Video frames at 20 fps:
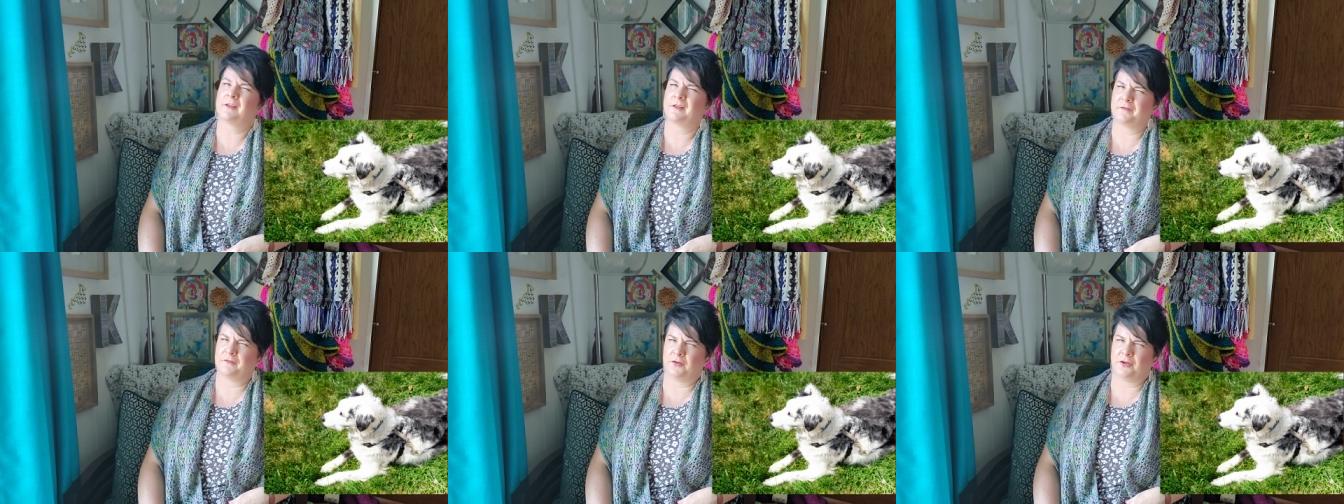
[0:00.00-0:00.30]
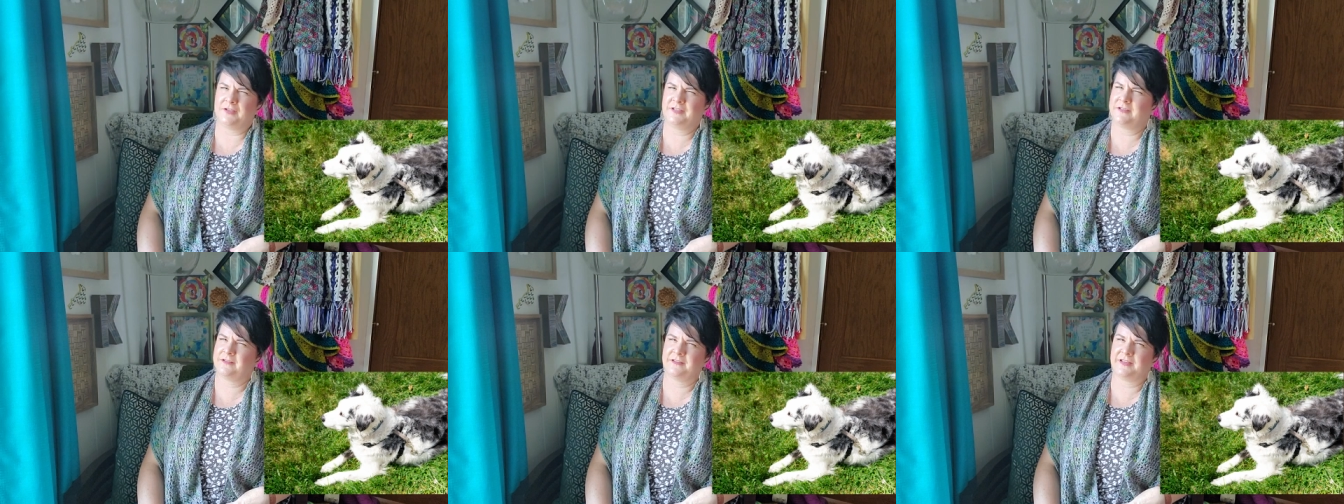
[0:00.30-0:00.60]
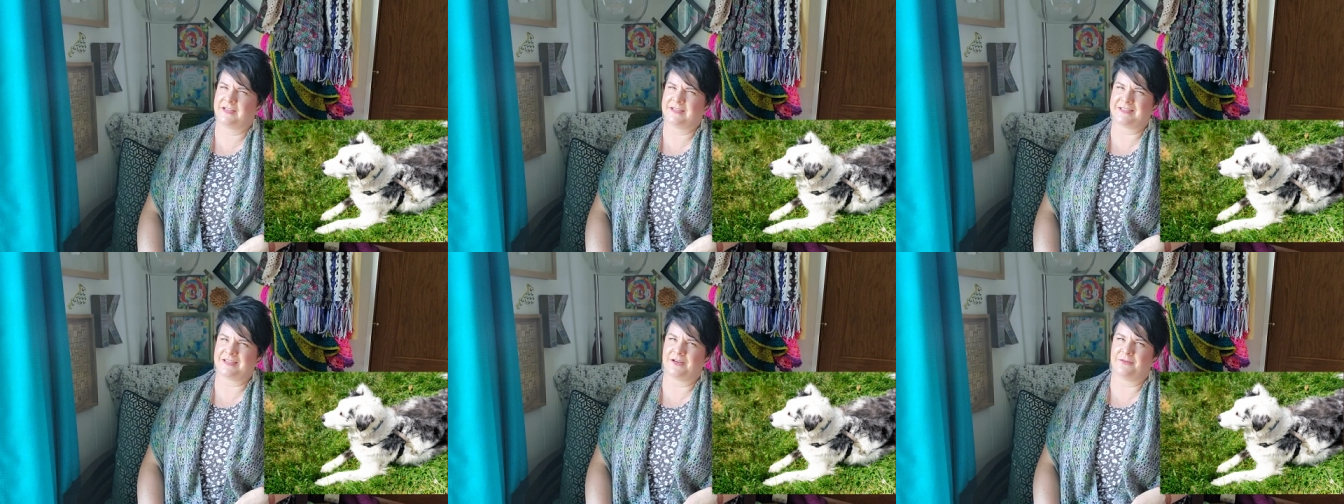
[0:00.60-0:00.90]
Afoot?
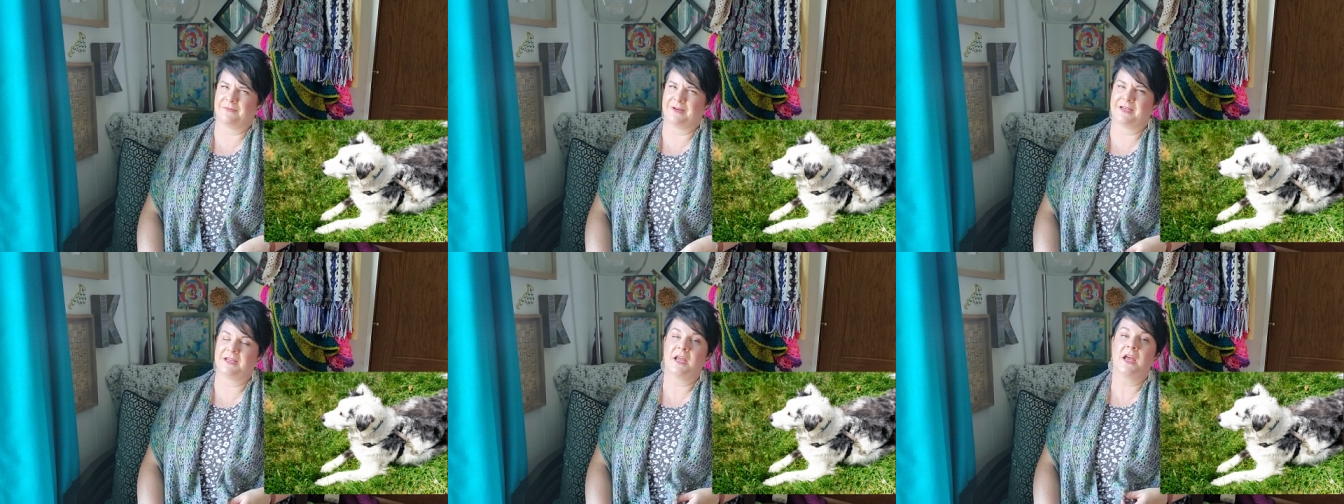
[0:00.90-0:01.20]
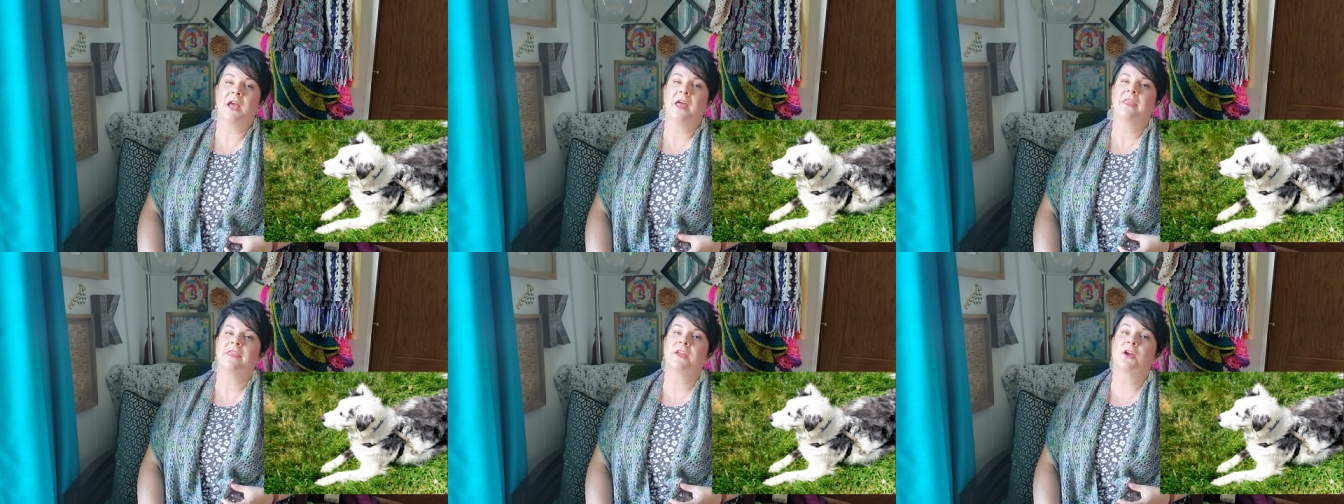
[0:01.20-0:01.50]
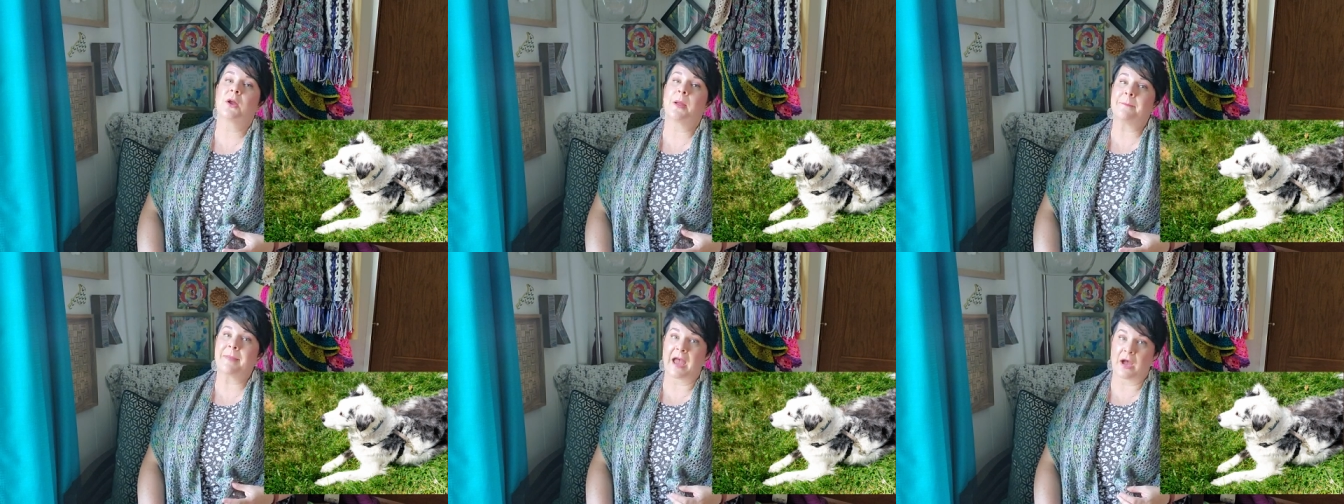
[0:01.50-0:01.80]
That's not right.
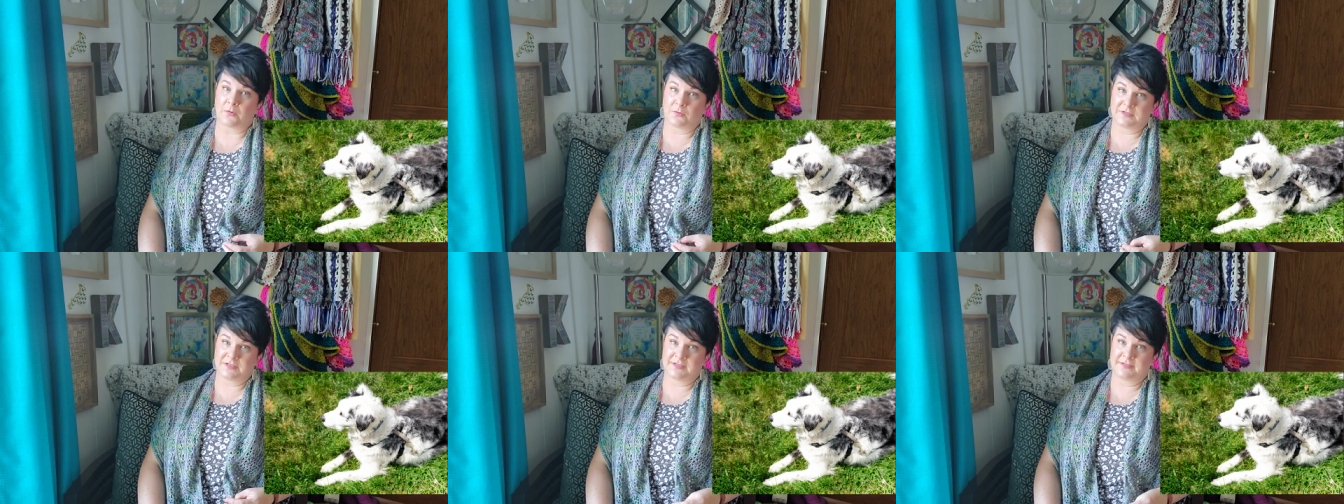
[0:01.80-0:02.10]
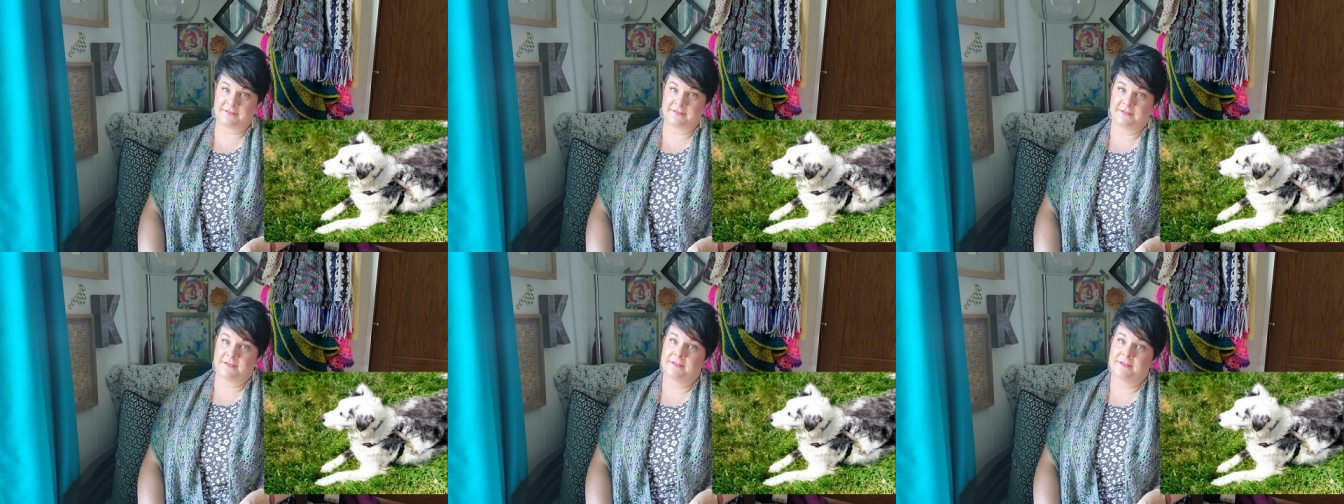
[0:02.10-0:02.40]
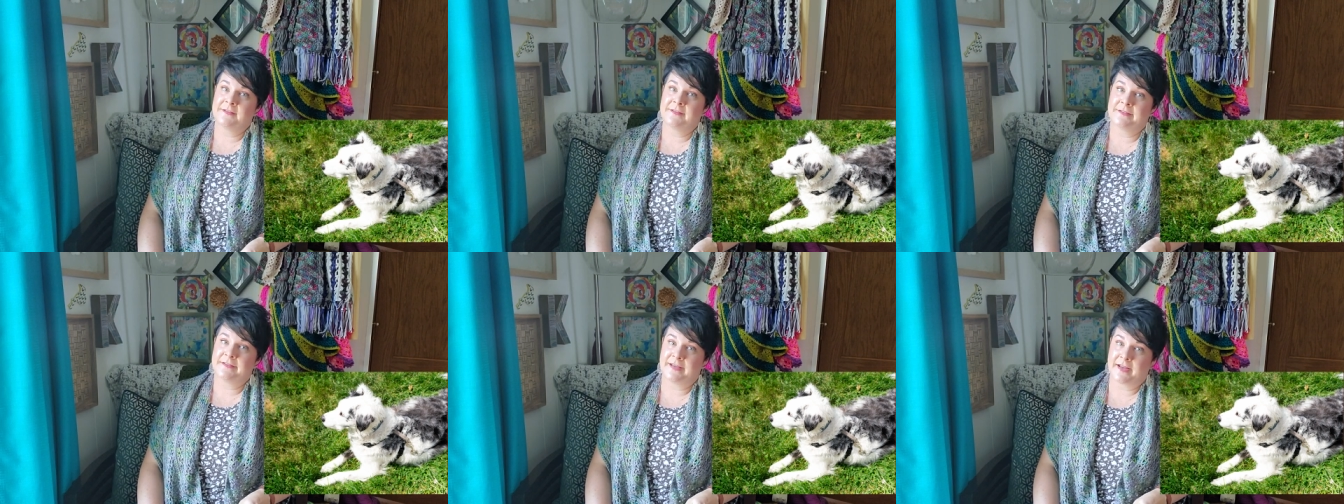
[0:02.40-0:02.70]
They're about
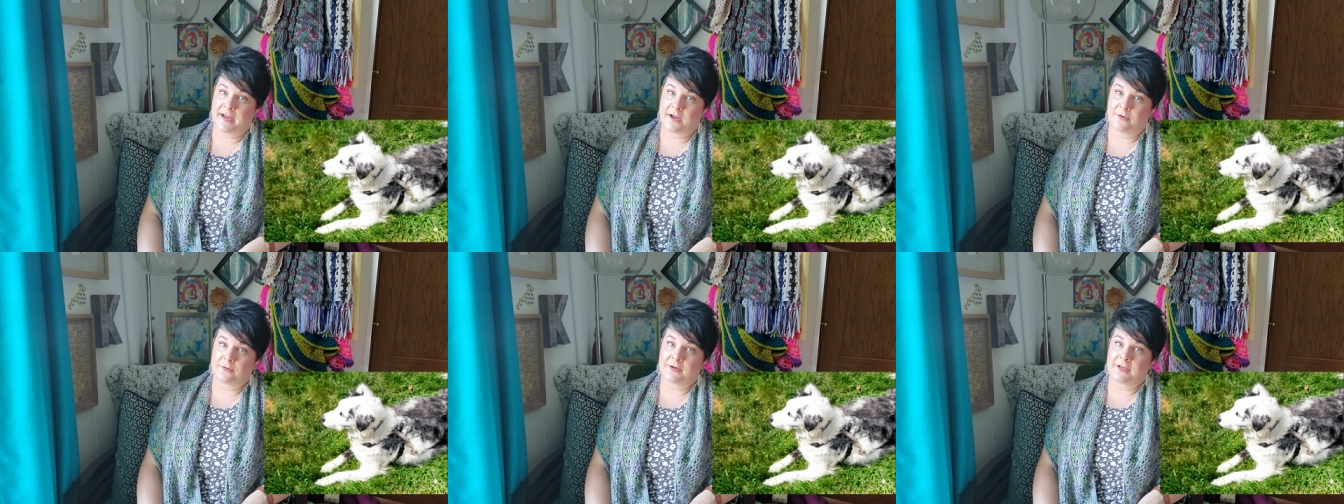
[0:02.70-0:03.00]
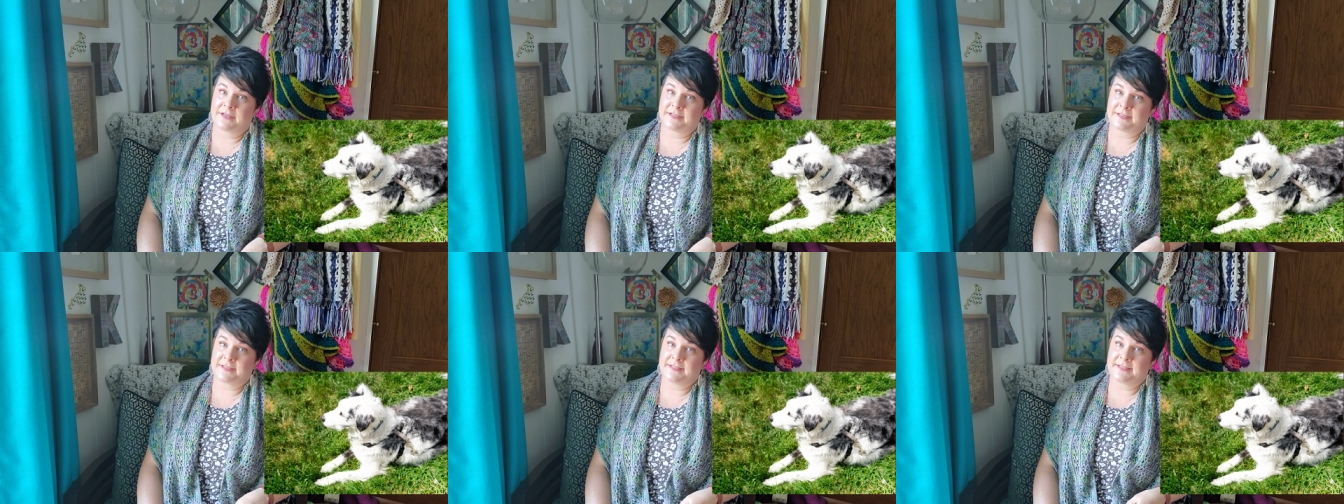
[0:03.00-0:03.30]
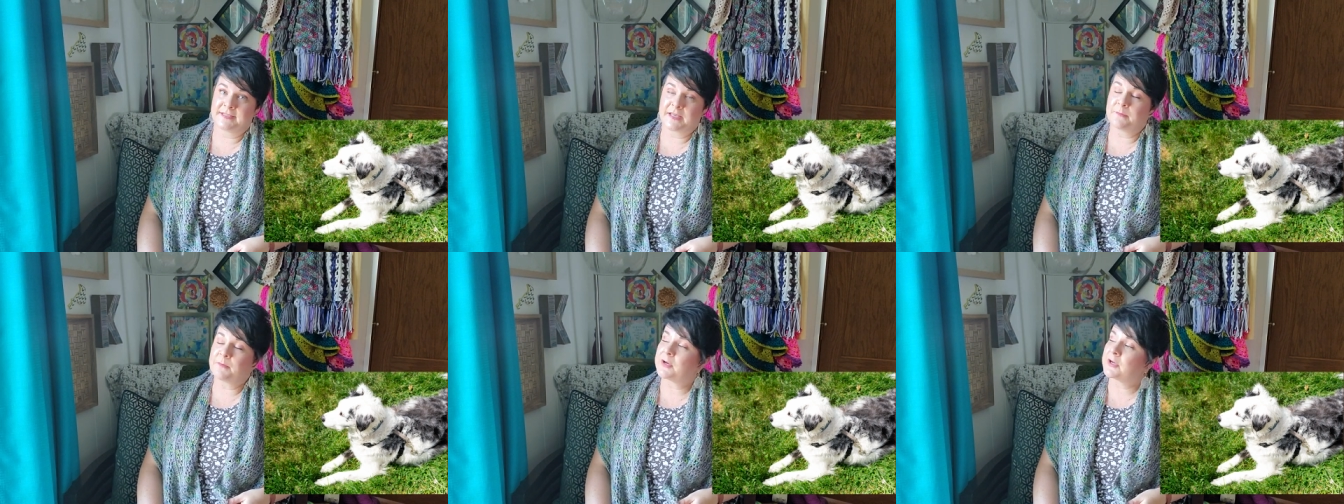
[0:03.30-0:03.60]
now because it's
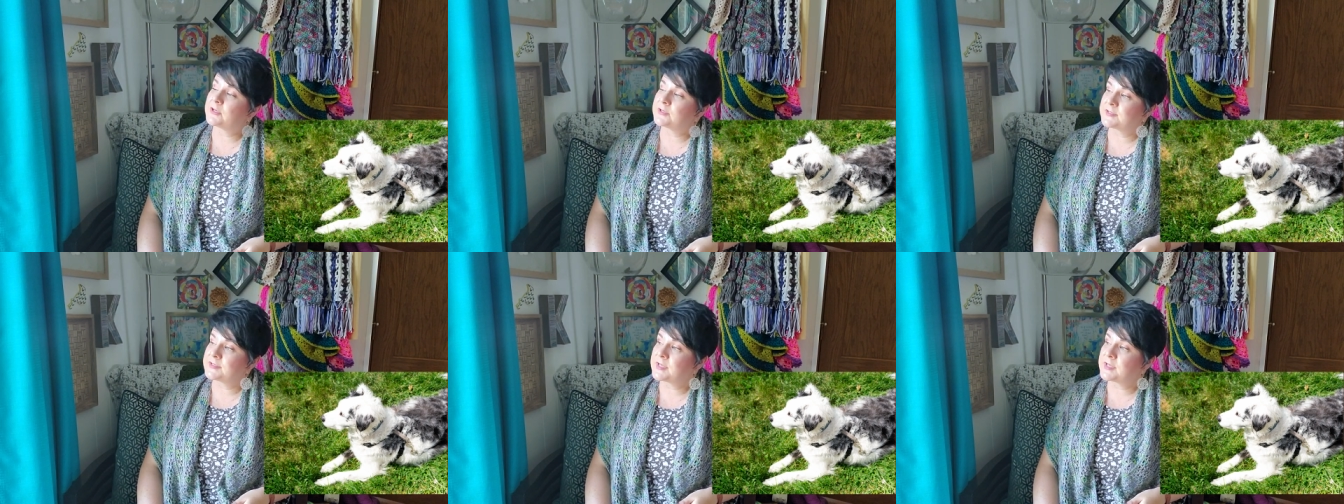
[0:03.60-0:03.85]
summer.